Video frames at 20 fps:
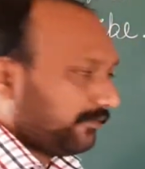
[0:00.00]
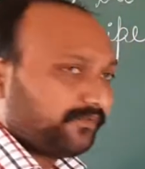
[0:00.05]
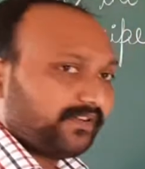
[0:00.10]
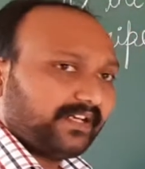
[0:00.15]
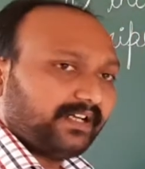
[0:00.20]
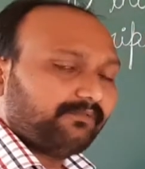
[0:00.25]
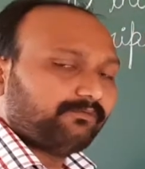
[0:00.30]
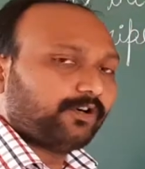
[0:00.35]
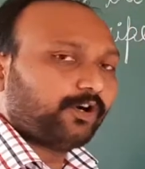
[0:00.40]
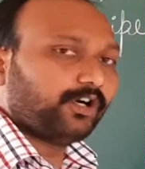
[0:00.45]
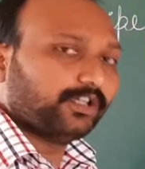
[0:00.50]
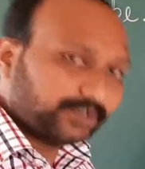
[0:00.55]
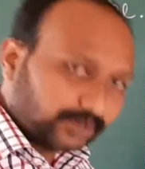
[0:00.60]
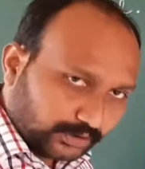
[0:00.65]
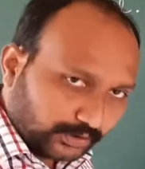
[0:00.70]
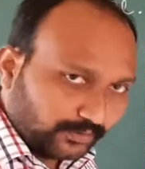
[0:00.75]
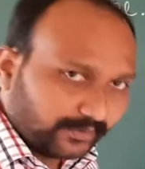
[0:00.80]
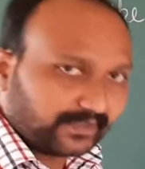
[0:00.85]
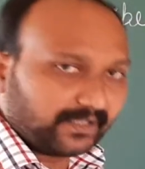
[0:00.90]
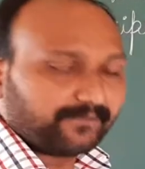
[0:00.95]
we have
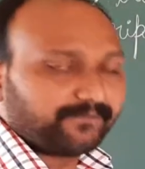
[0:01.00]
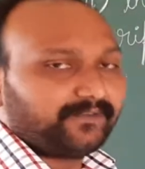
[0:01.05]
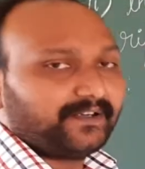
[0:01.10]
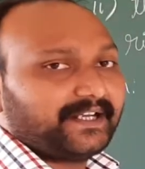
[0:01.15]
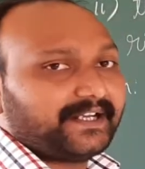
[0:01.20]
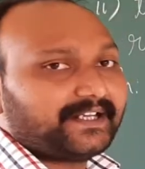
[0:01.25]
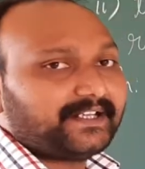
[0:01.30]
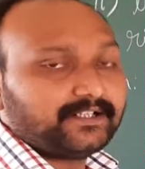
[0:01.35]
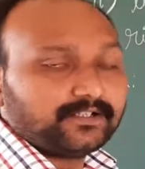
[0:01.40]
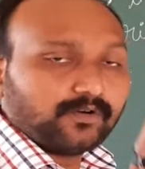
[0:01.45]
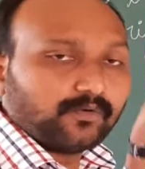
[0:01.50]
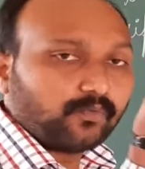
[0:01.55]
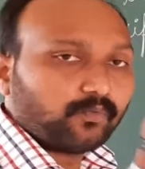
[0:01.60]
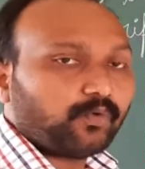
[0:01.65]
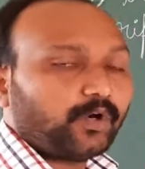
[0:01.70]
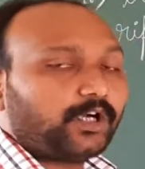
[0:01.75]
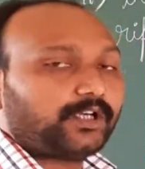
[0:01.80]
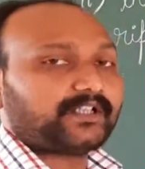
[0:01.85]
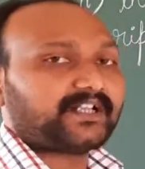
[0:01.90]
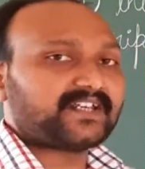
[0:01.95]
also defined
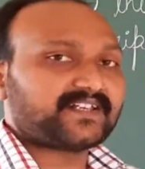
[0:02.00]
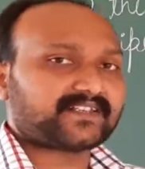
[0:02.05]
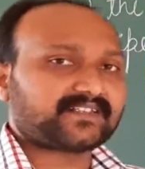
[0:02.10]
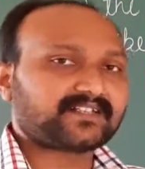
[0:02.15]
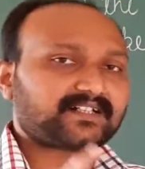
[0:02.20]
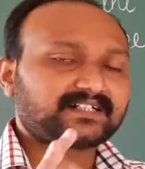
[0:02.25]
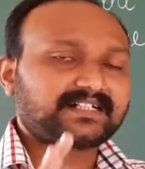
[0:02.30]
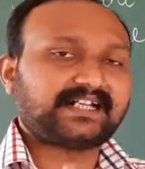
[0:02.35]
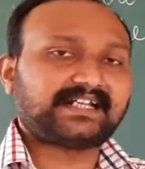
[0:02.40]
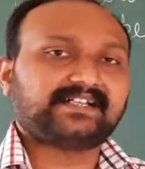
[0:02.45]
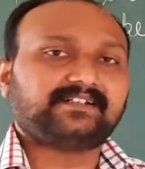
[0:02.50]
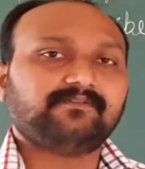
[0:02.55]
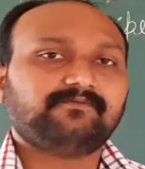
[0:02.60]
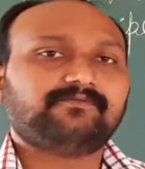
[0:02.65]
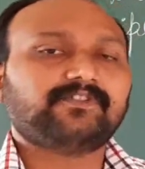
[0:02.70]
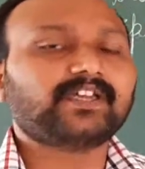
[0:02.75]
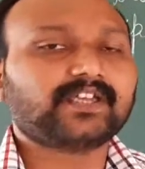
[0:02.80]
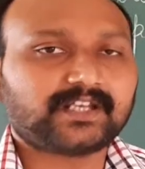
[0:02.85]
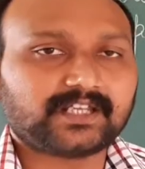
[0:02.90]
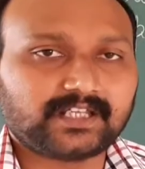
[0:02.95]
what is the random
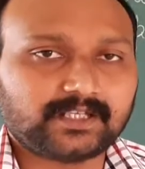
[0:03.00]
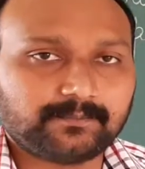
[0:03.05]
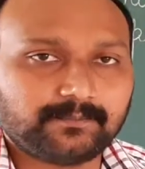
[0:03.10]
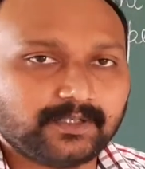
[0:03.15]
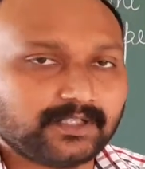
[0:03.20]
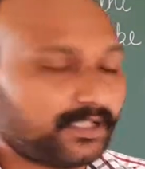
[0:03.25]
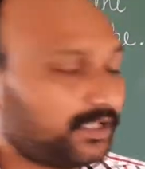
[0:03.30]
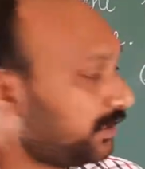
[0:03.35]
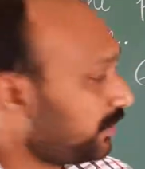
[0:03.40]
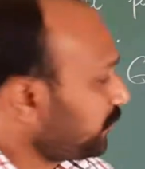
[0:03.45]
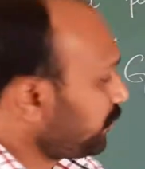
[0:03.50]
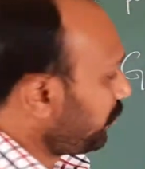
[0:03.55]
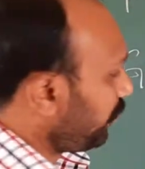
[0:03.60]
variable. So